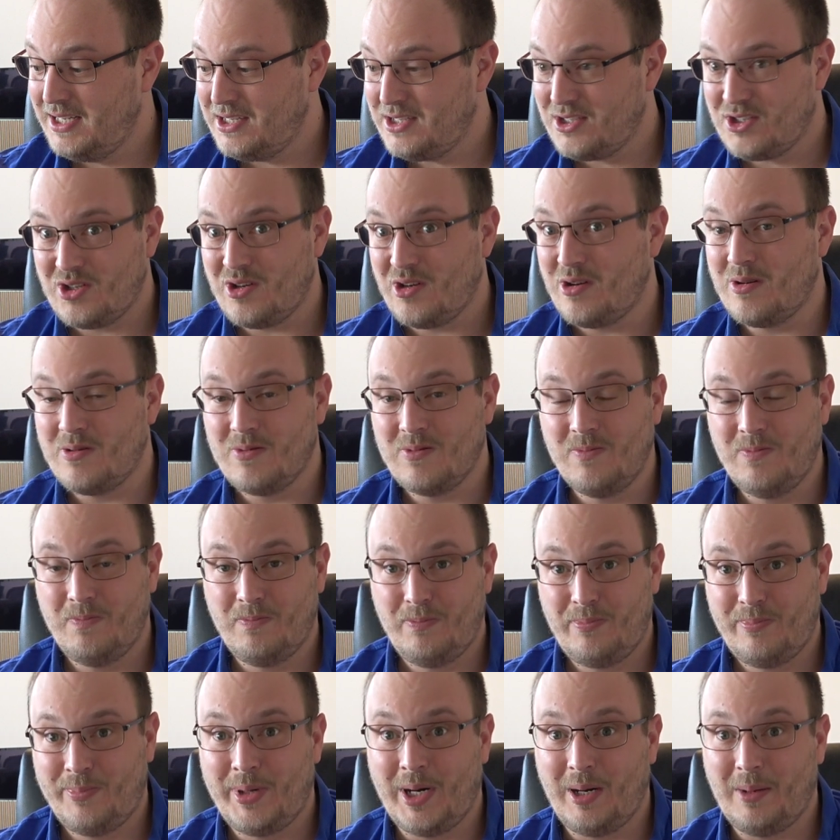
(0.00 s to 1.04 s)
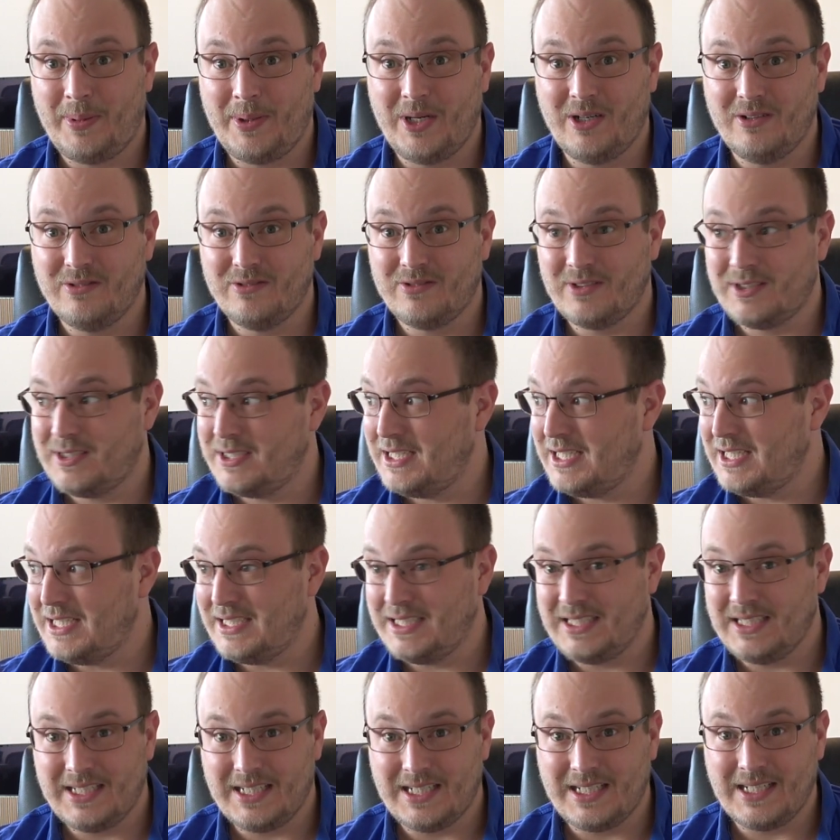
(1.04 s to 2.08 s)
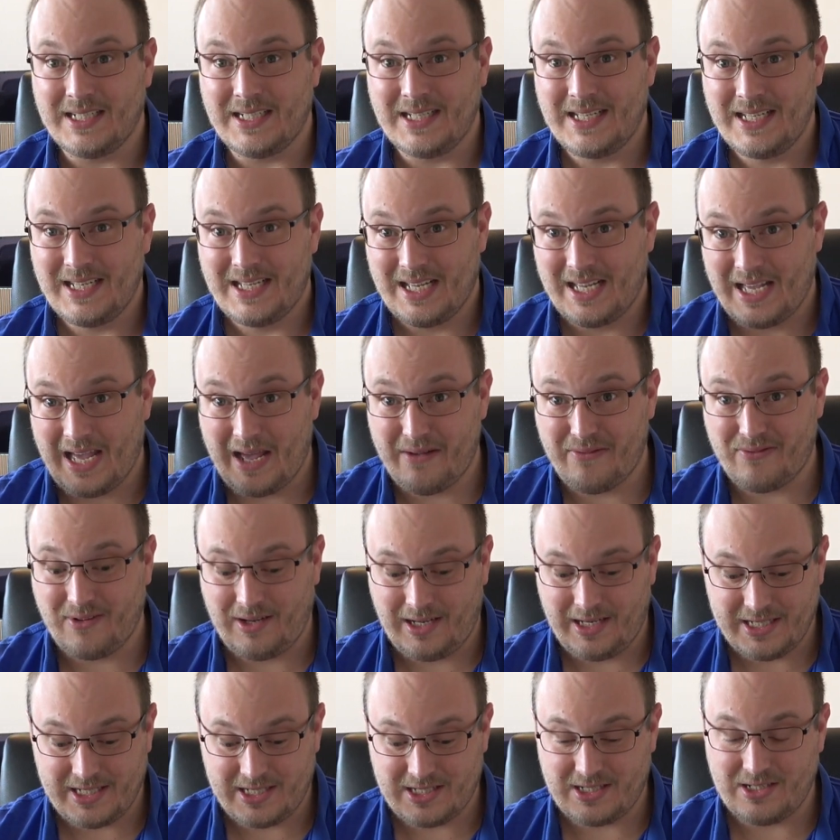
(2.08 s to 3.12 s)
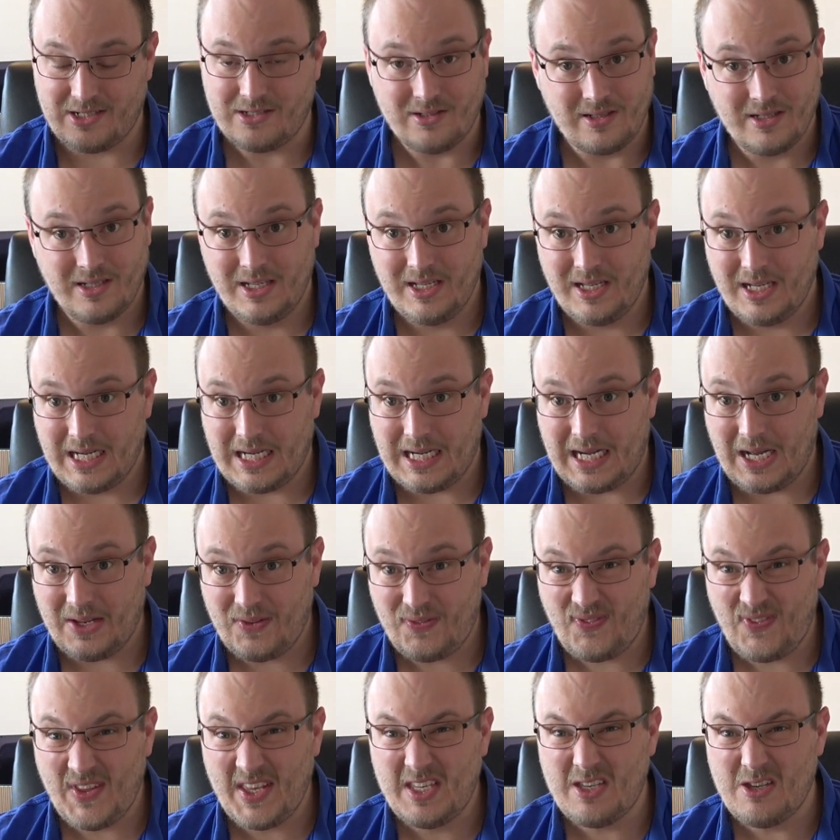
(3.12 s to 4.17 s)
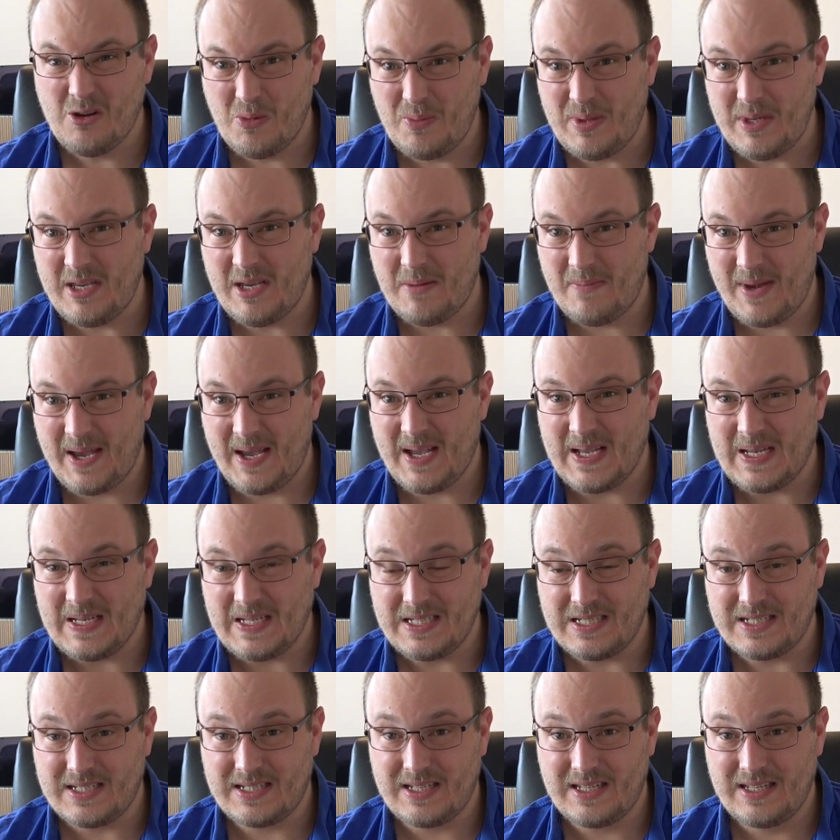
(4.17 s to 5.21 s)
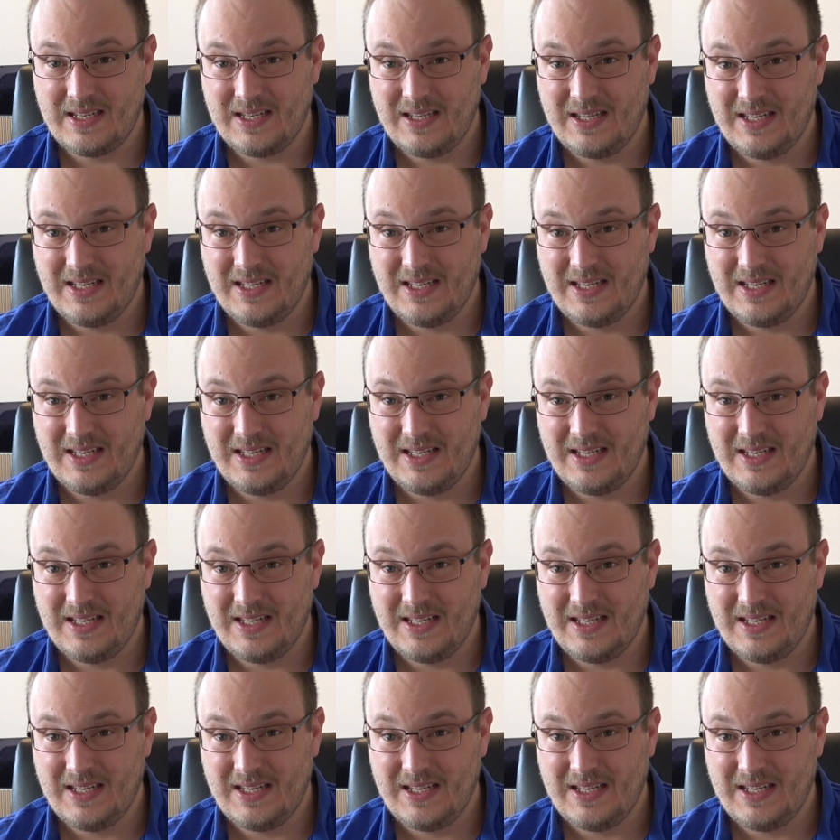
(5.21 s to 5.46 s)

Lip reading: so pop over and have a listen. I think you'll be amazed.